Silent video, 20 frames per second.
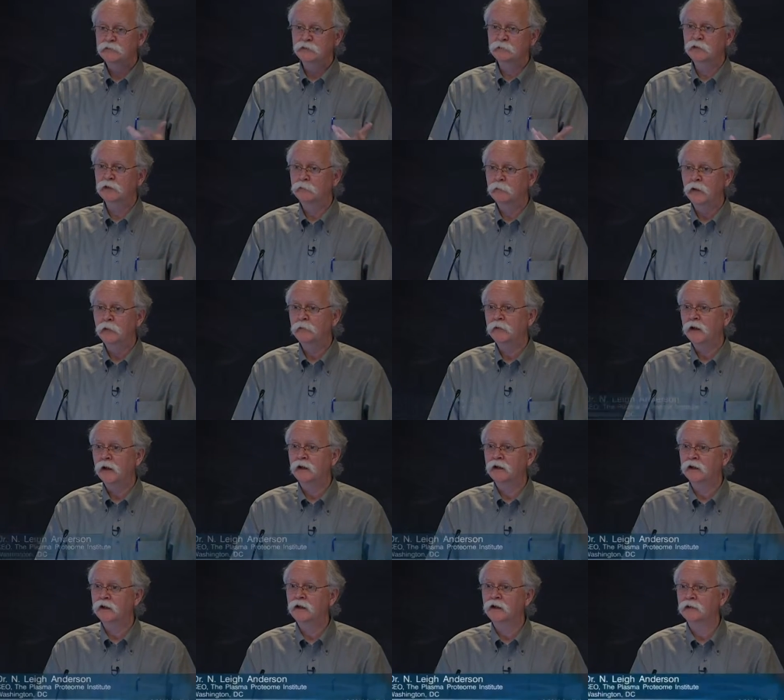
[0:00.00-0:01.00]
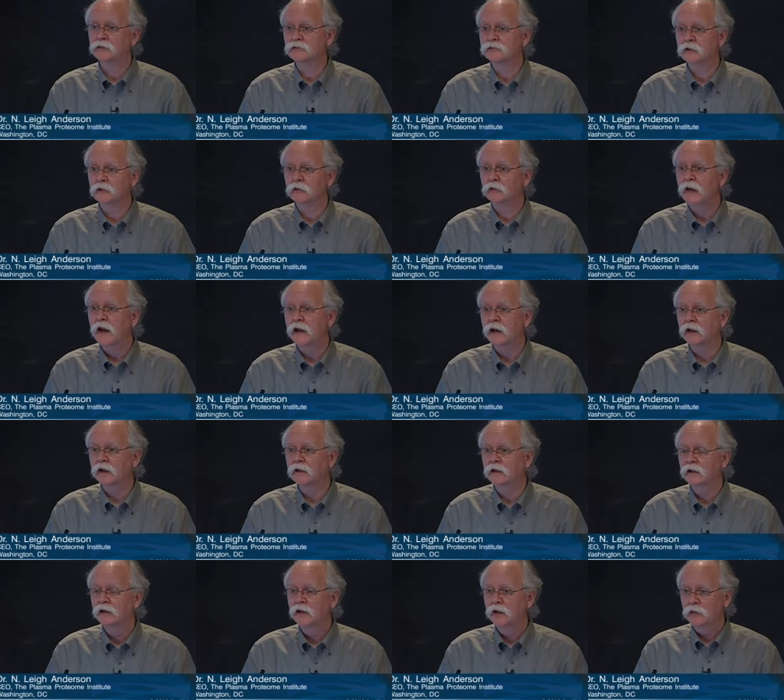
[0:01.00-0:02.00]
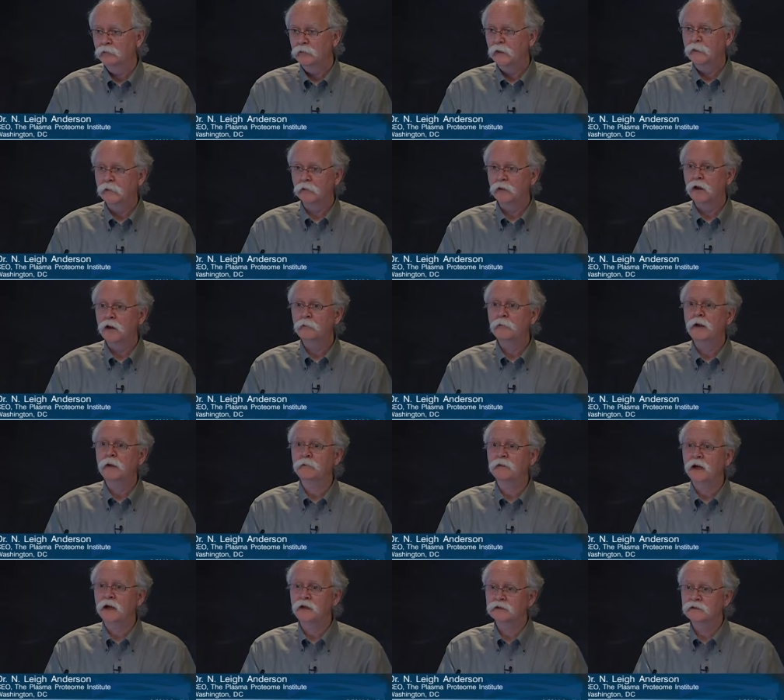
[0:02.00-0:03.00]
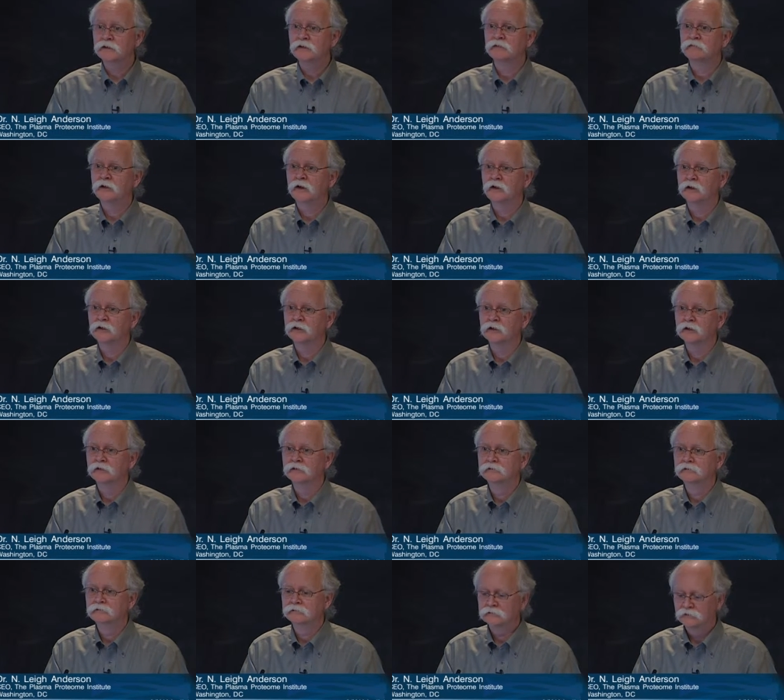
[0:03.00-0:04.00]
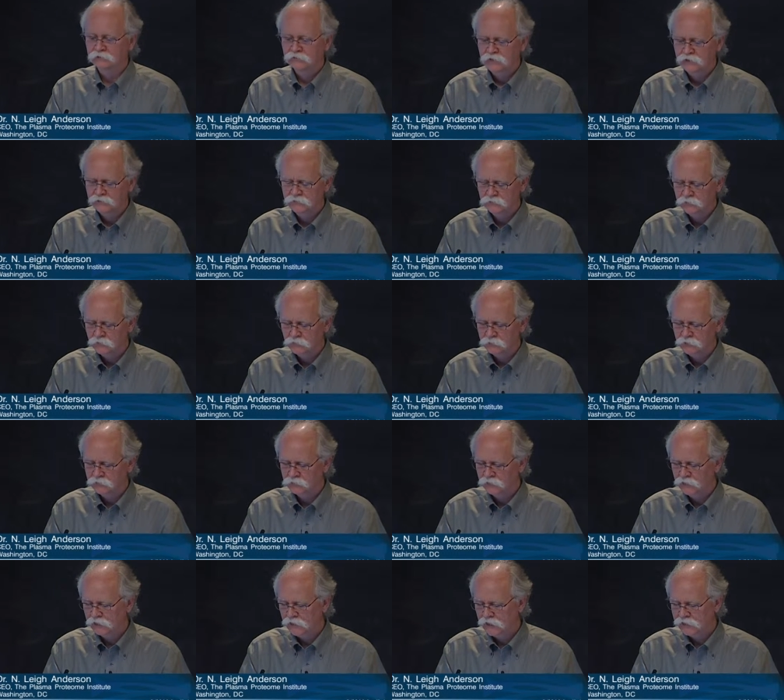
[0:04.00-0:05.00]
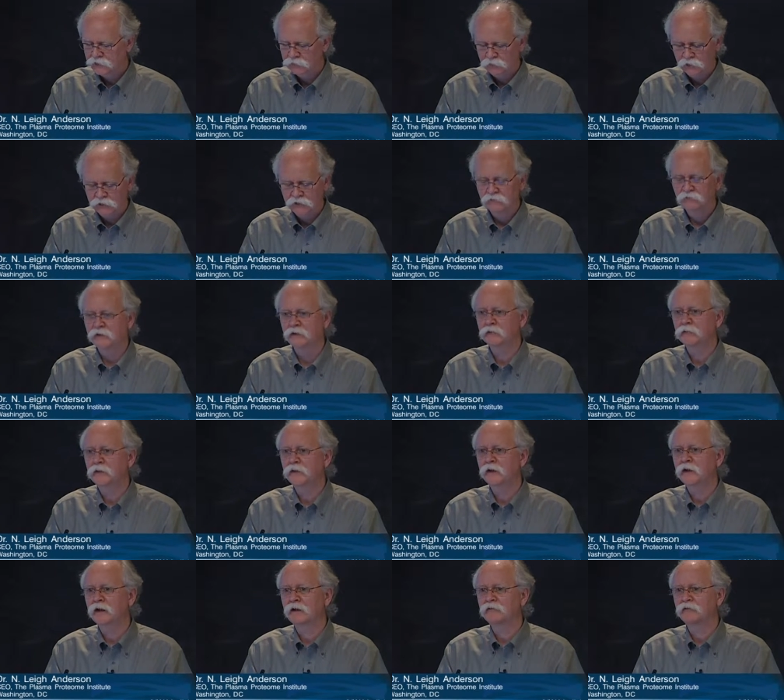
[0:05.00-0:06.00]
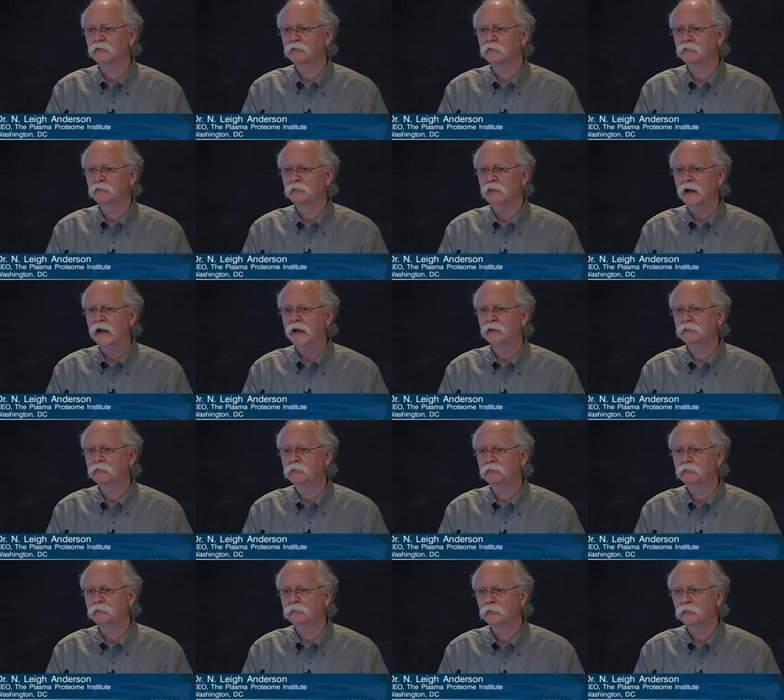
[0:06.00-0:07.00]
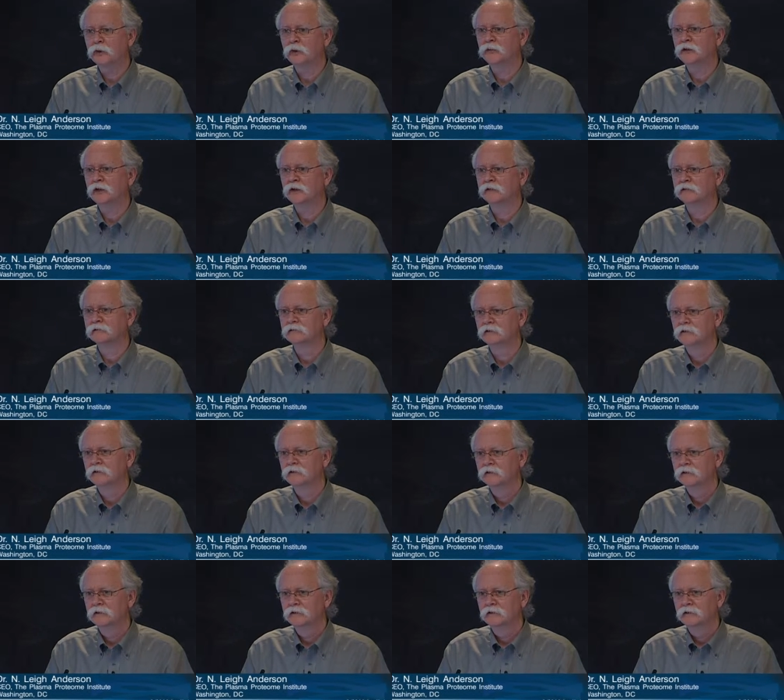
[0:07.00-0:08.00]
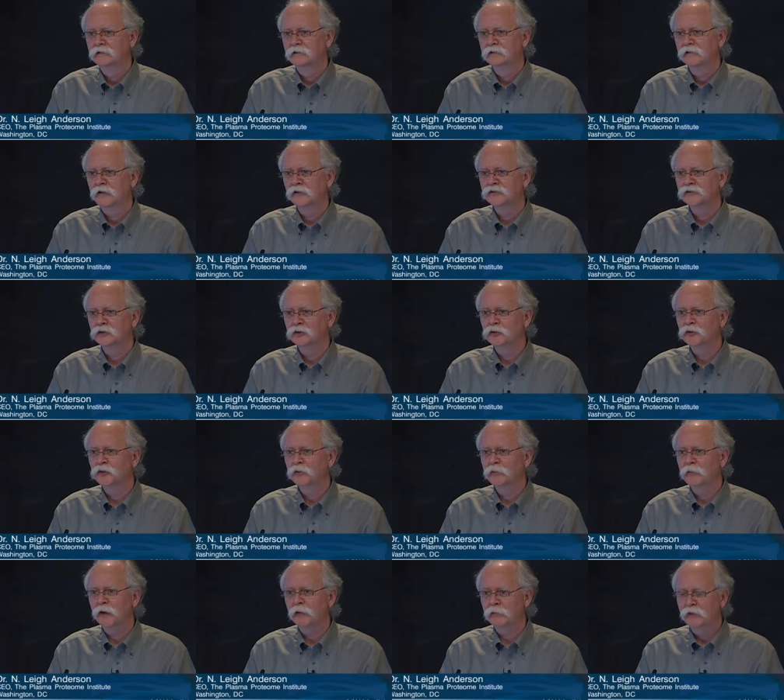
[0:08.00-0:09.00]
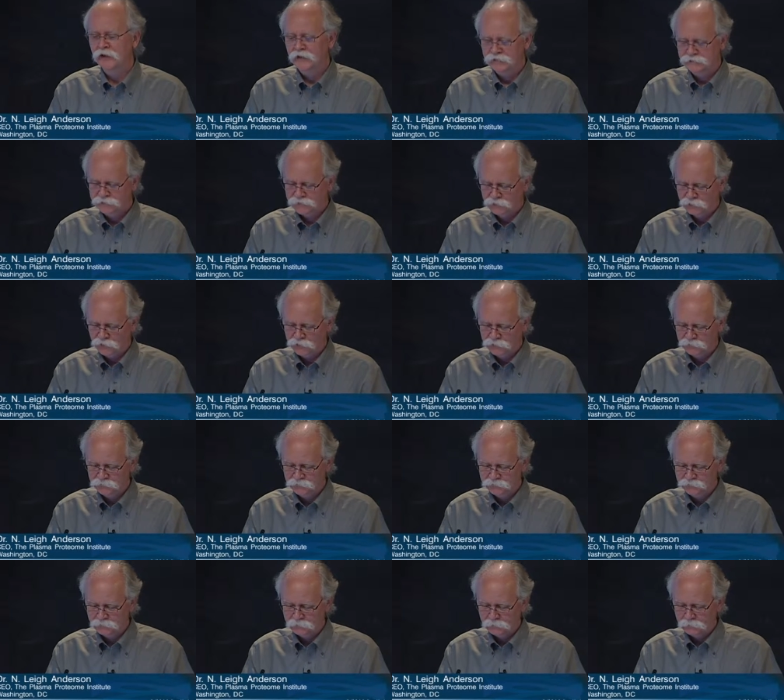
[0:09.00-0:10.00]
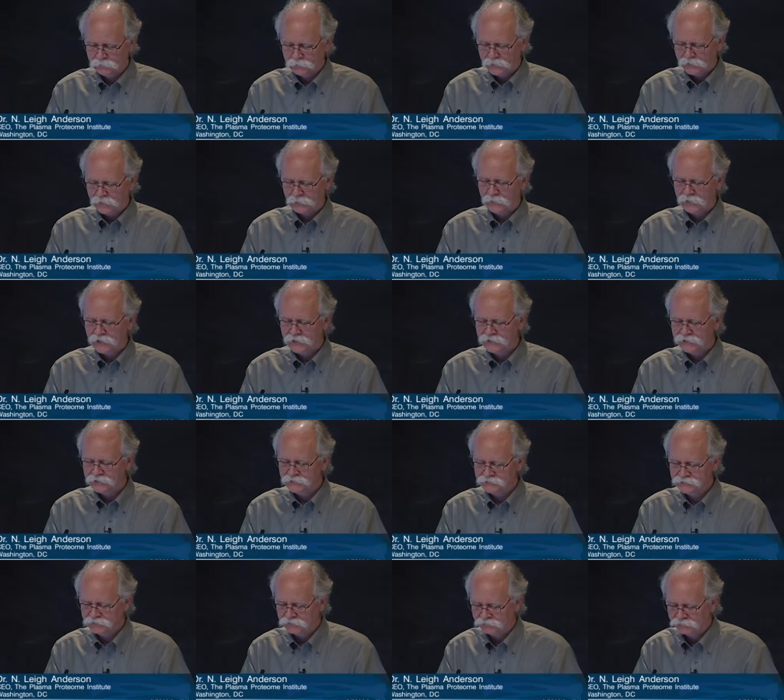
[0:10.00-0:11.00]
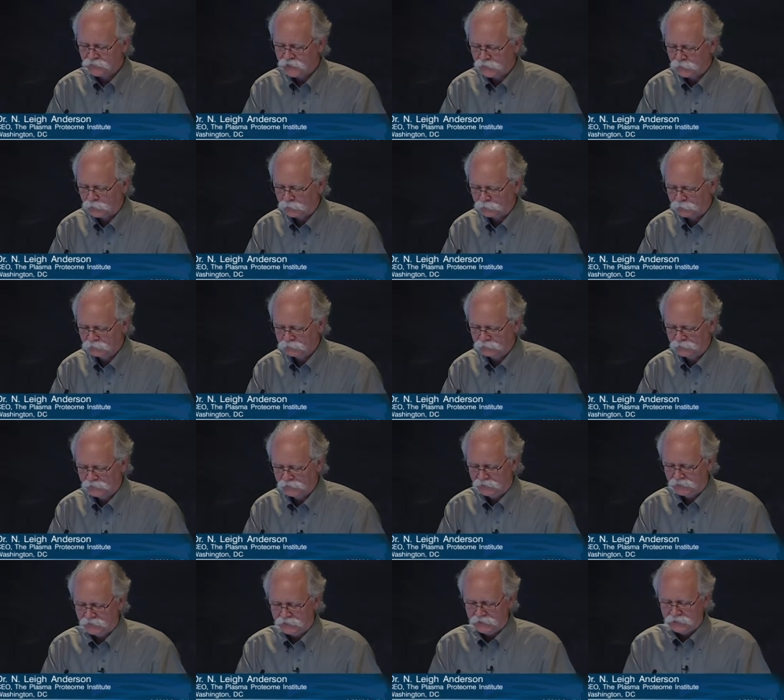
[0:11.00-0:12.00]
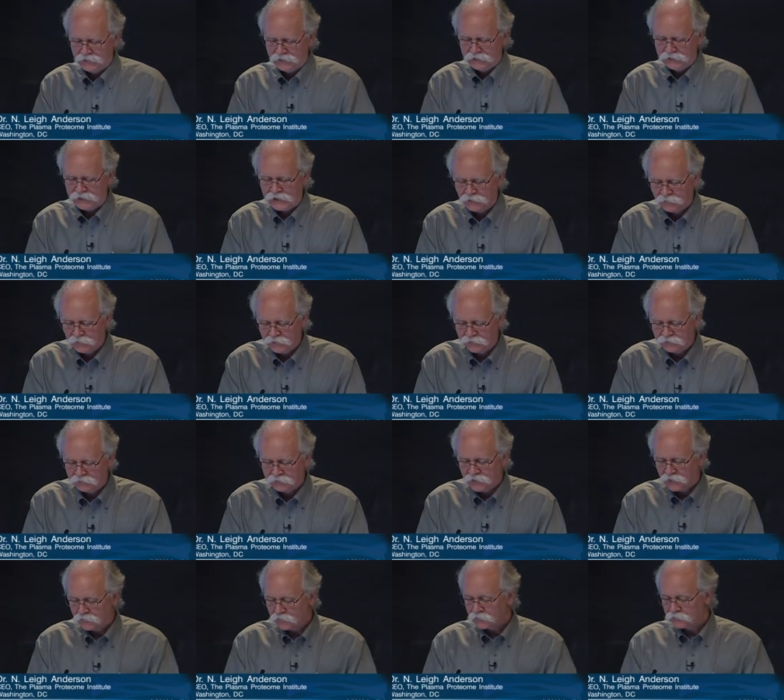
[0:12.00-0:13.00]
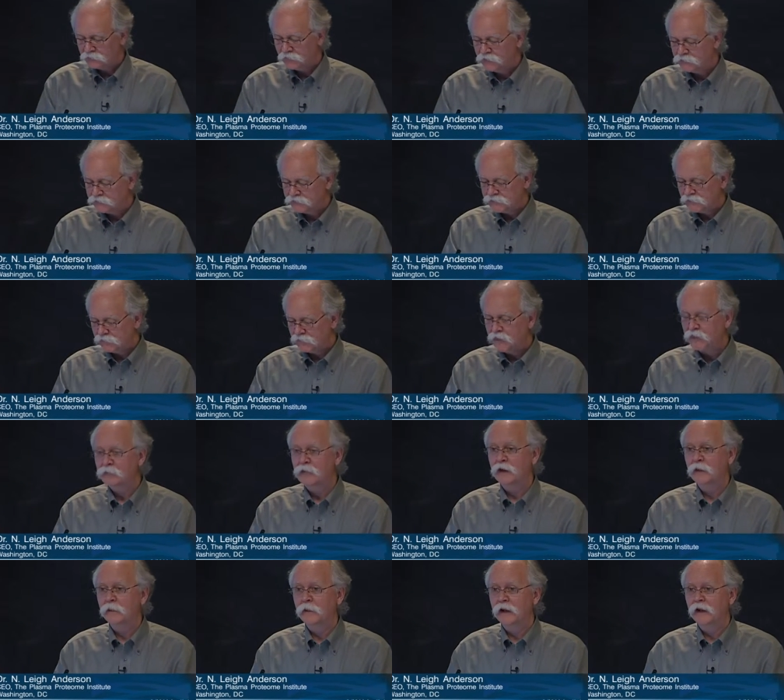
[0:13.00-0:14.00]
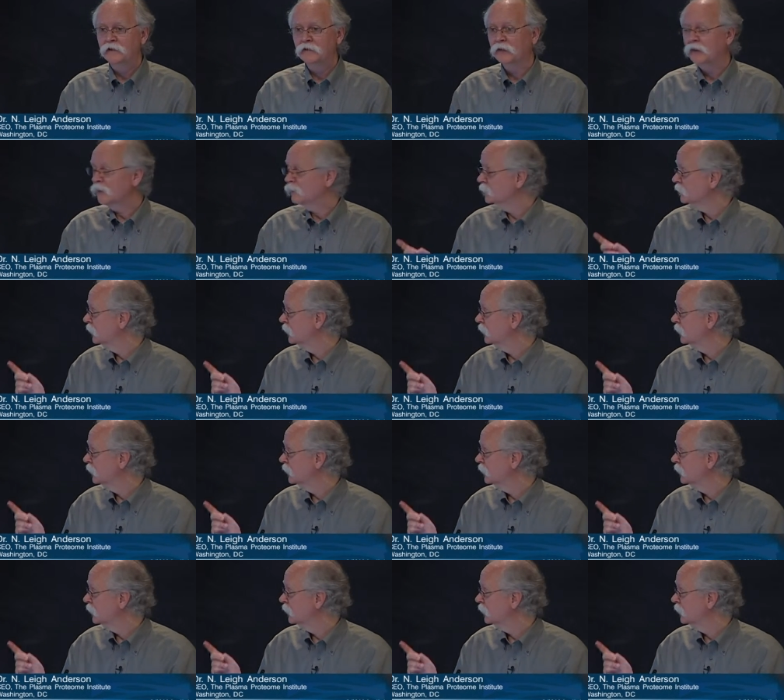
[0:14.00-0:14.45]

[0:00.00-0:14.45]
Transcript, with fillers: to be peptide idiosyncratic, but there are peptides that are very good fact, what we, we like to believe that within every bad protein, there's a good peptide somewhere. And the idea is to find them. Now, the, the other interesting thing about that is